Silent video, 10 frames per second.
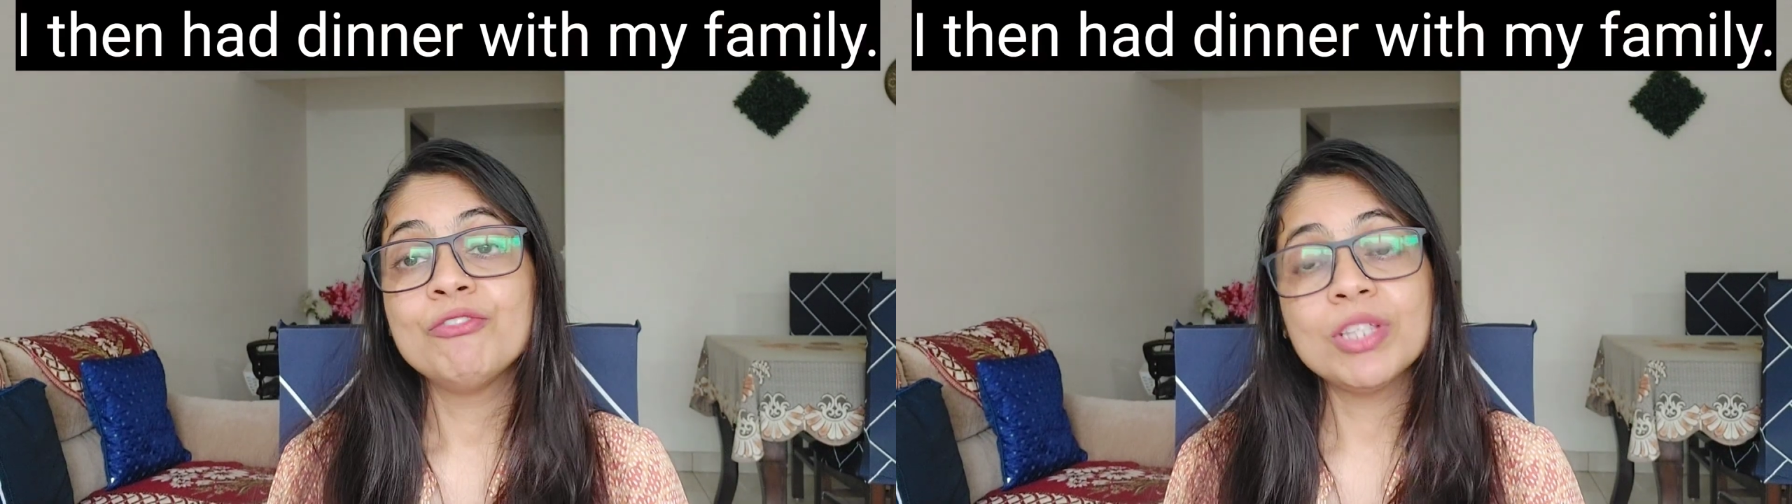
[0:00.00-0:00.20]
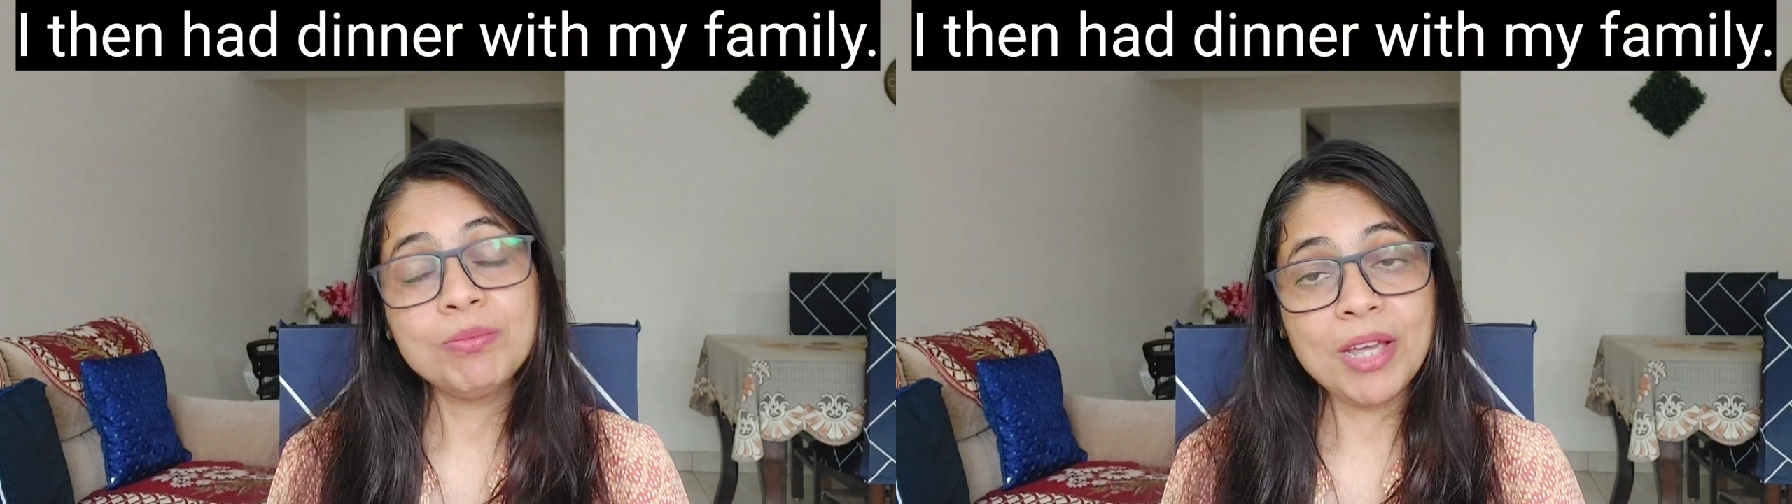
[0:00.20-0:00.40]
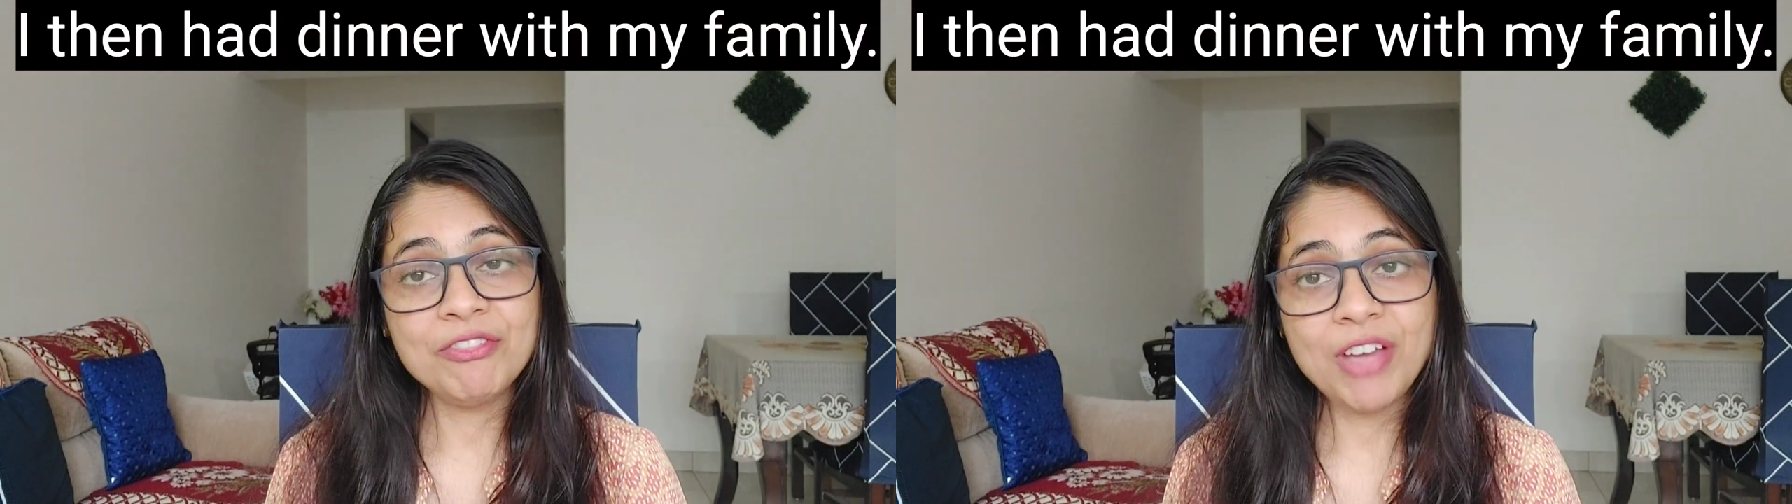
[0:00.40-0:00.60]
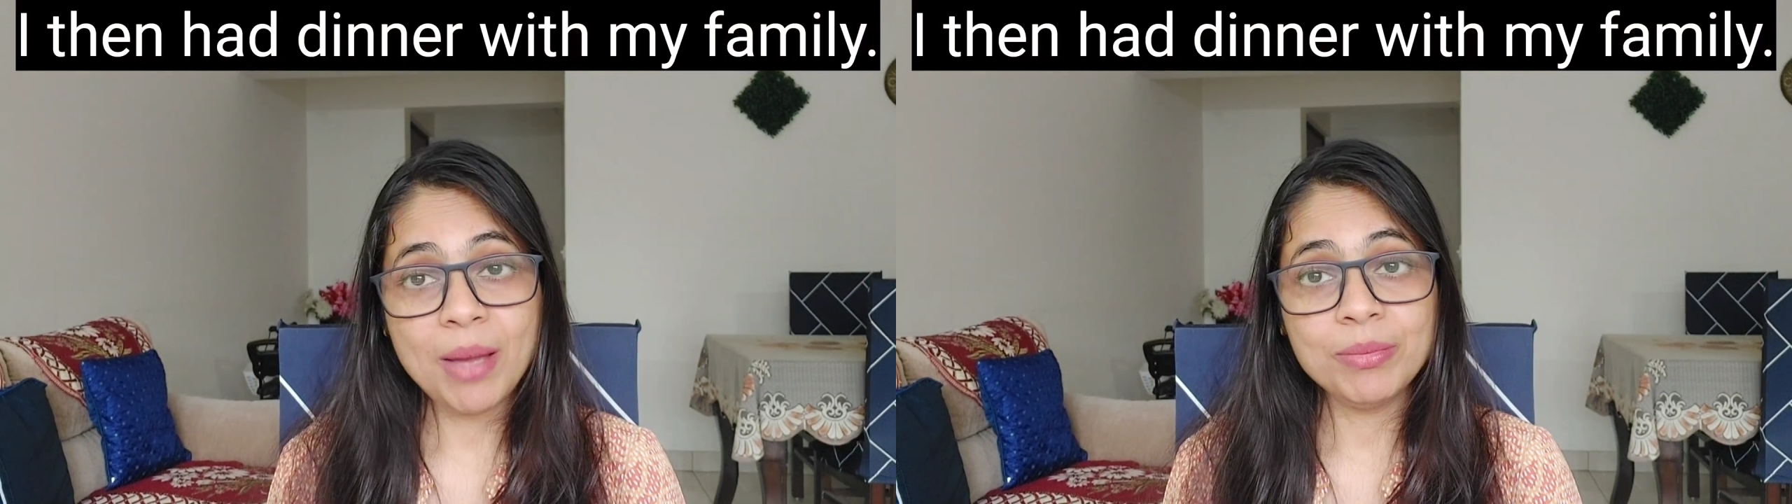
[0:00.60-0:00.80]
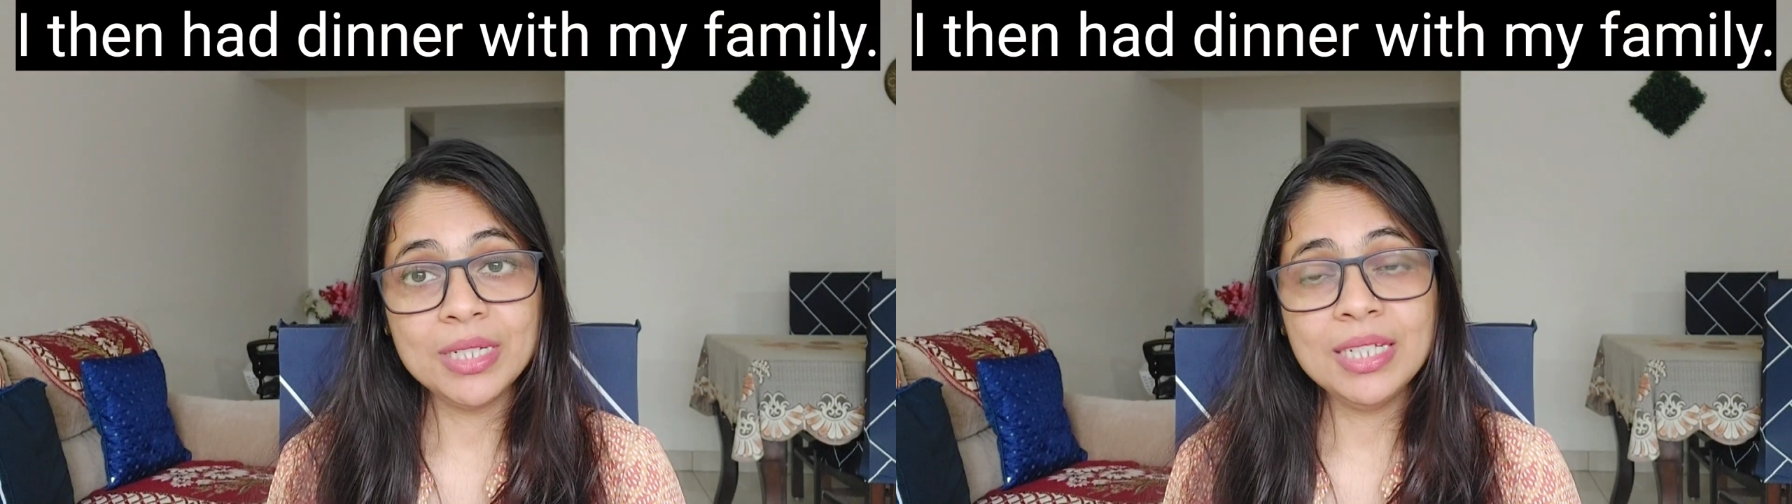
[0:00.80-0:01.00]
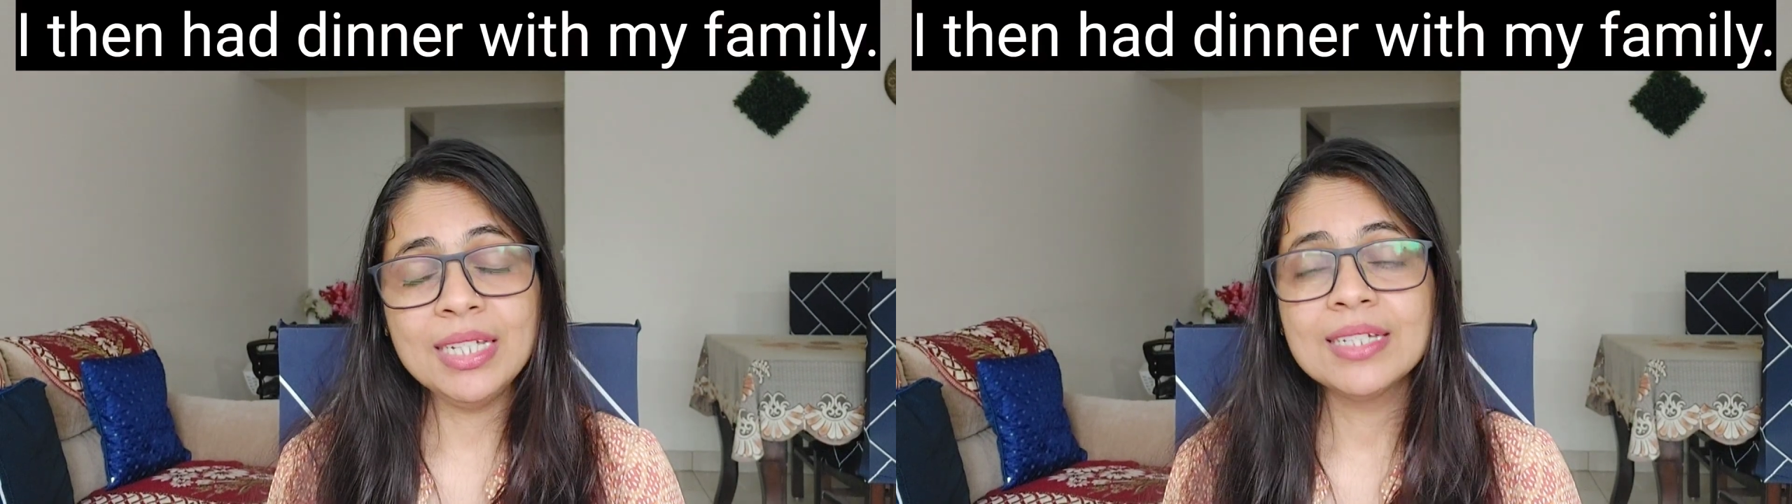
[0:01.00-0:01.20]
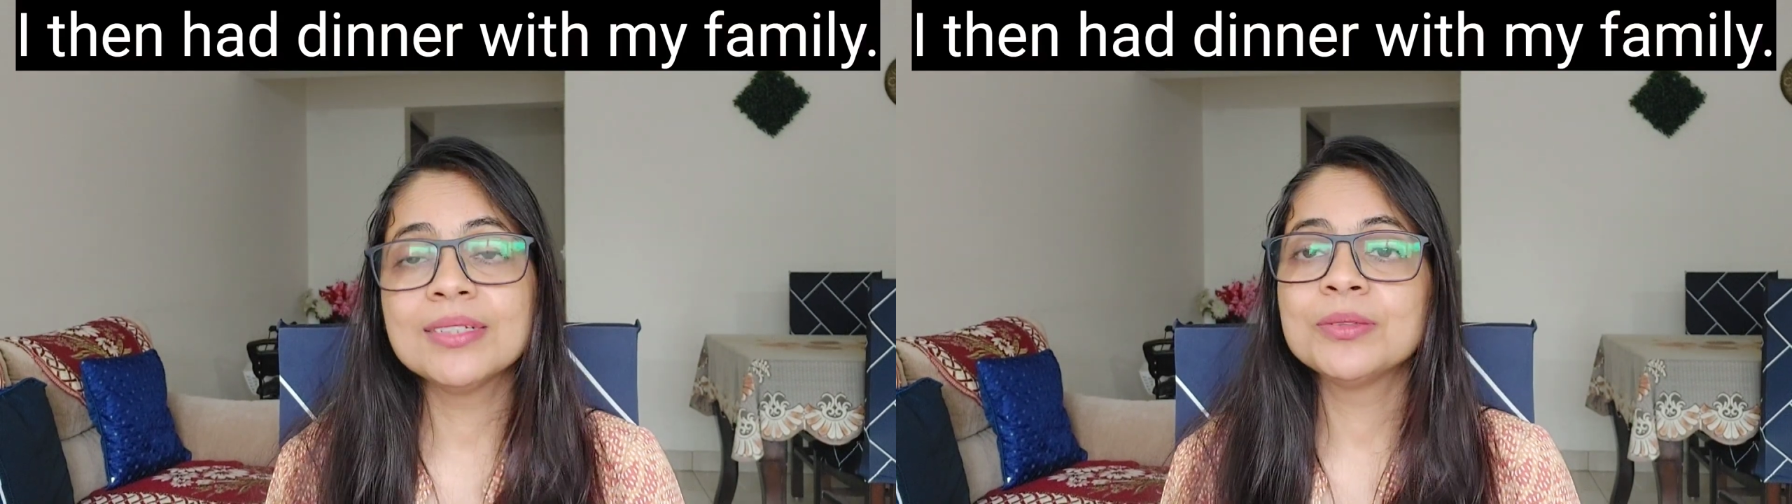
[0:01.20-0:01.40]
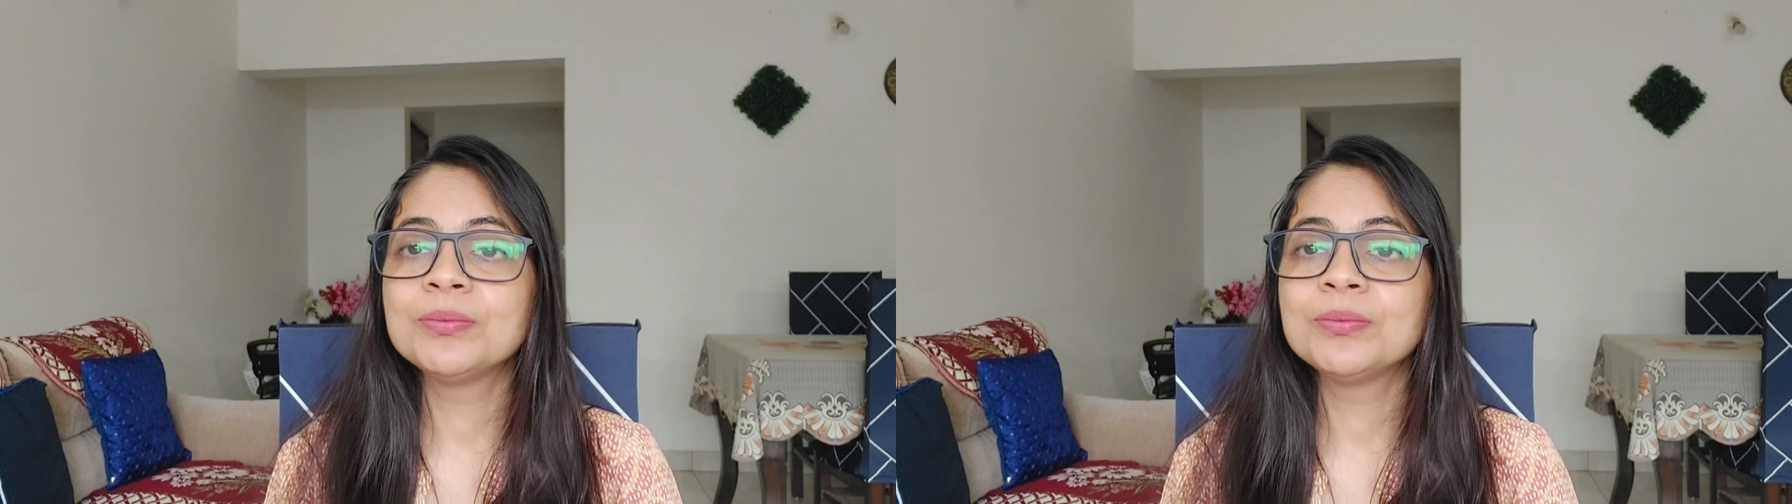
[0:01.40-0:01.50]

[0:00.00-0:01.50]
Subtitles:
with my family.